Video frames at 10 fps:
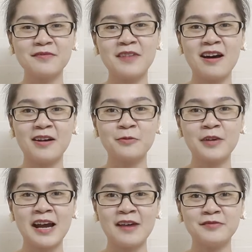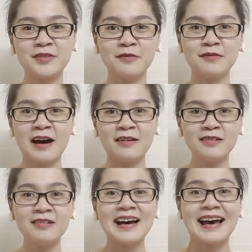of all, we have the
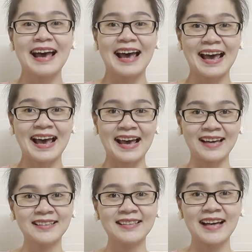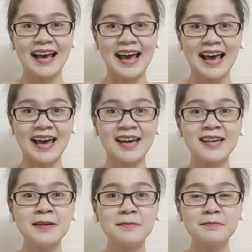vowel A. A.
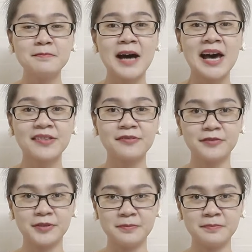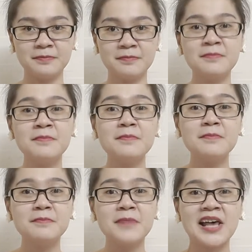Bathroom.
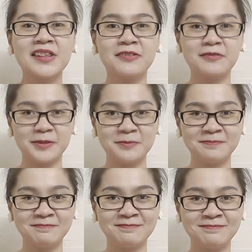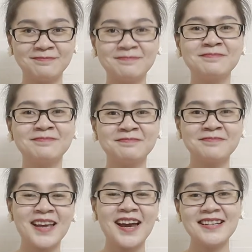Bathroom.
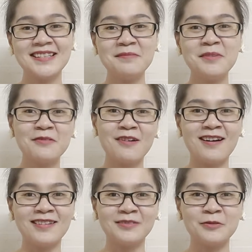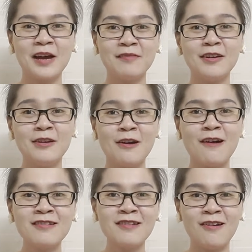Number one, we have
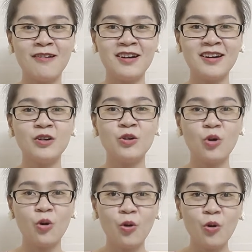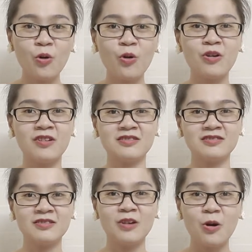long O. O.
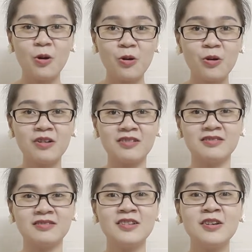O.